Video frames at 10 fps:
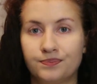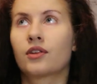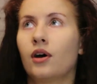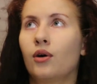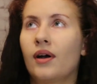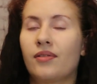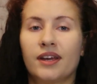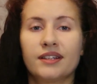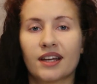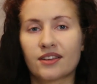So I
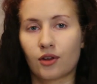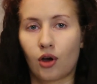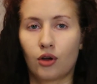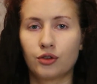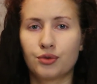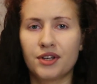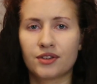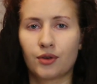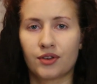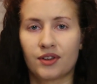think that's all the
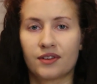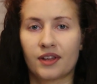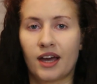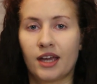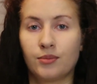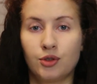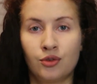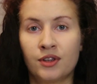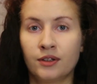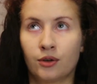resources I am
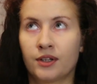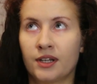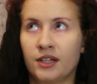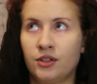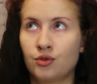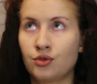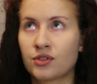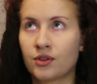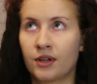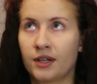using, or that I
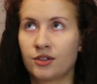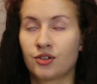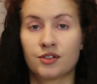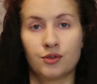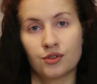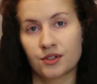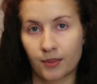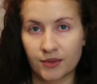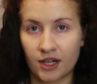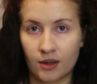used, or that I just use
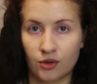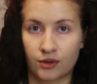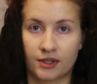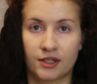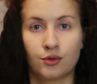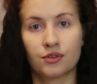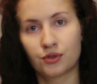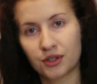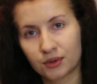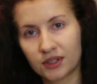sometimes, or that I use
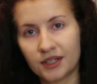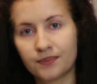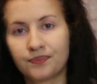frequently.